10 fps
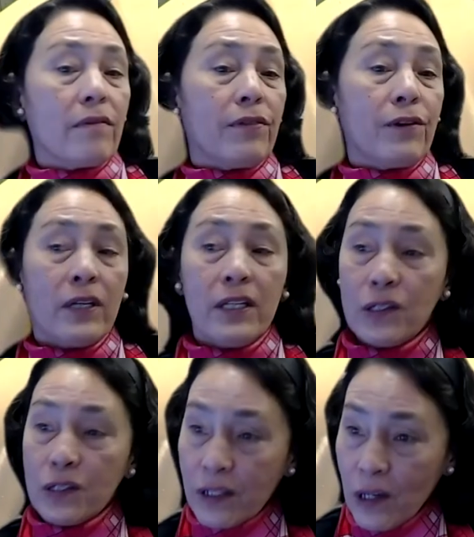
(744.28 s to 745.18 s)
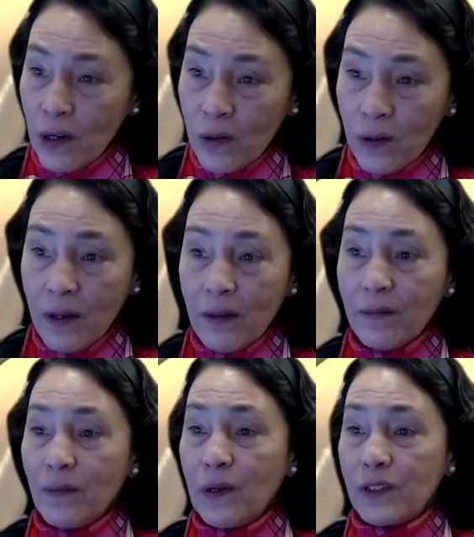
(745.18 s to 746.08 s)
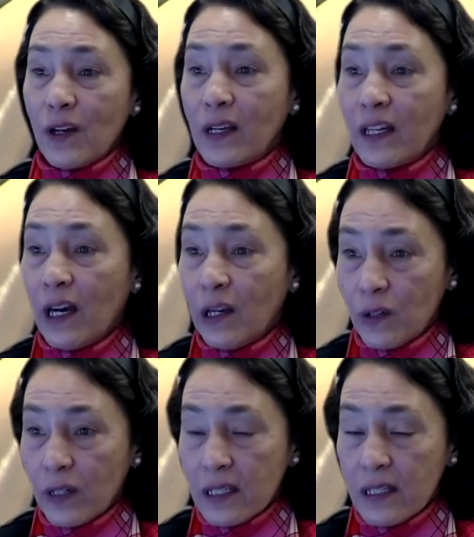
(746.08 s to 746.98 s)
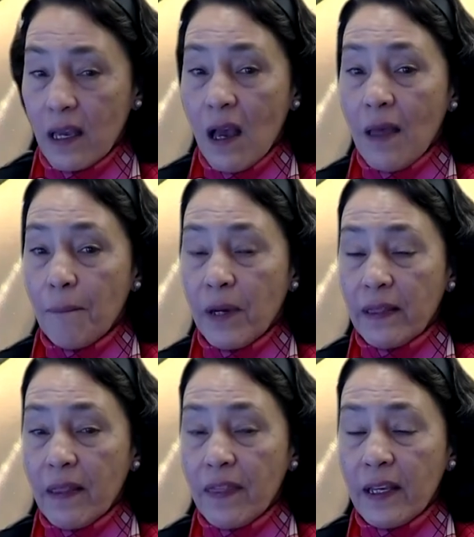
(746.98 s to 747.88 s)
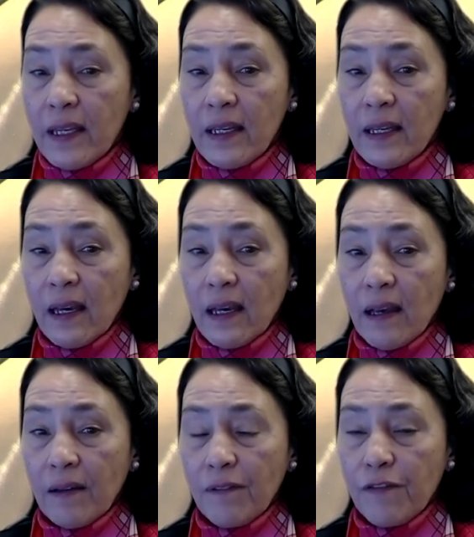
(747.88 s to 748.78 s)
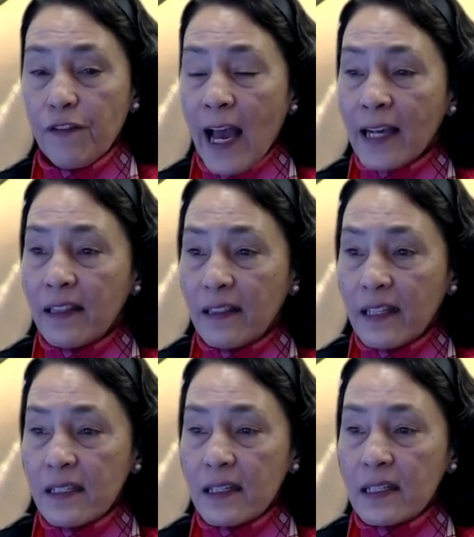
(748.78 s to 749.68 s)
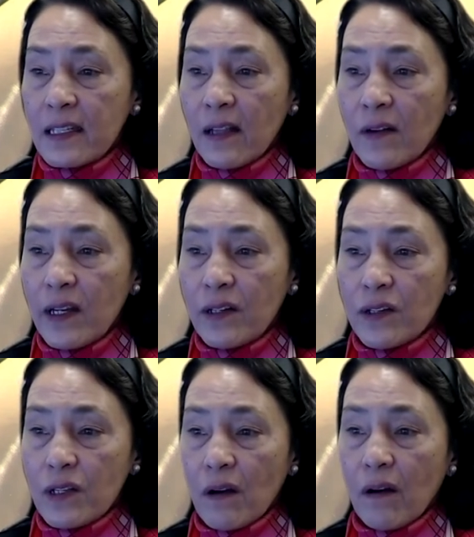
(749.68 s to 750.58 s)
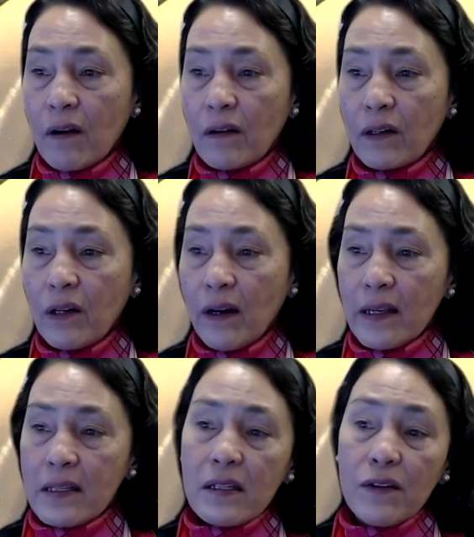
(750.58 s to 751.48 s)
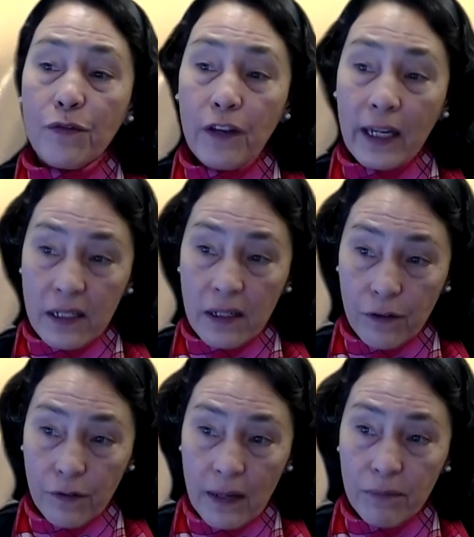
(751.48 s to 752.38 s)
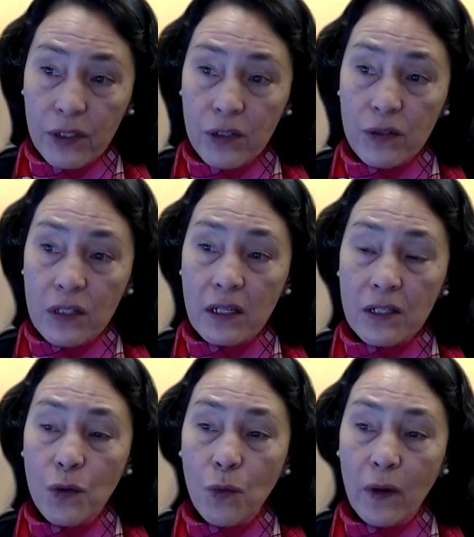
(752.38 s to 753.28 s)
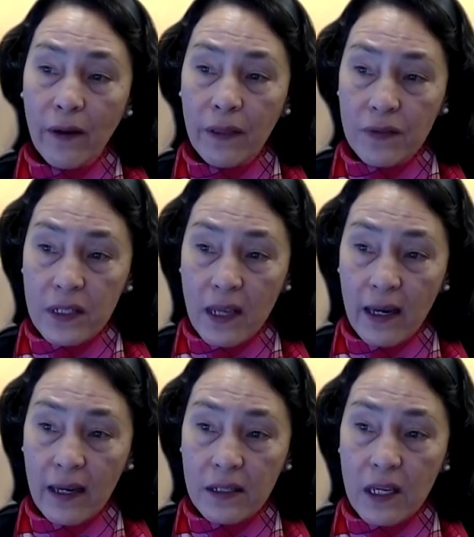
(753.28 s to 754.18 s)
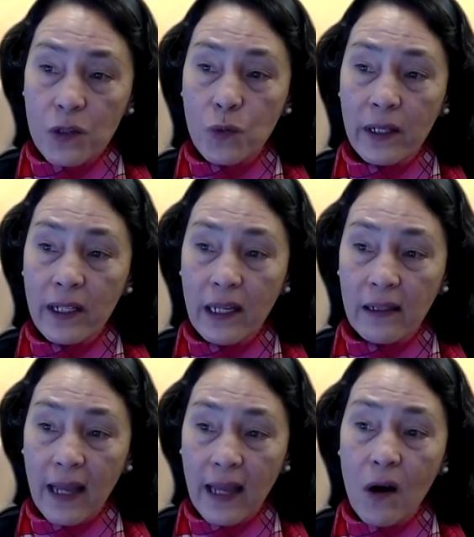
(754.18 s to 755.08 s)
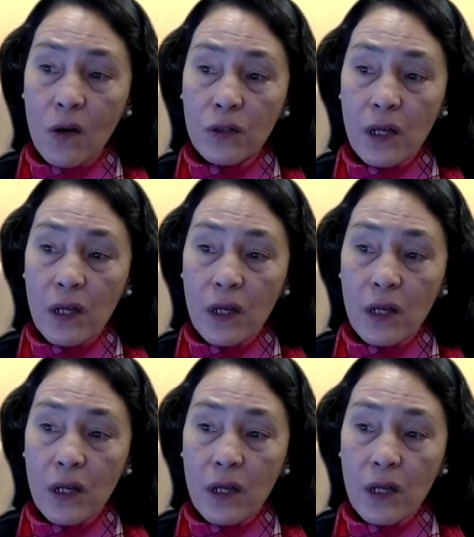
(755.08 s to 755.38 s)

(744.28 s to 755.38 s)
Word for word: 30 years ago, we were talking hundreds, but the fact that these accelerators are cost effective and produce such a wealth of science has really allowed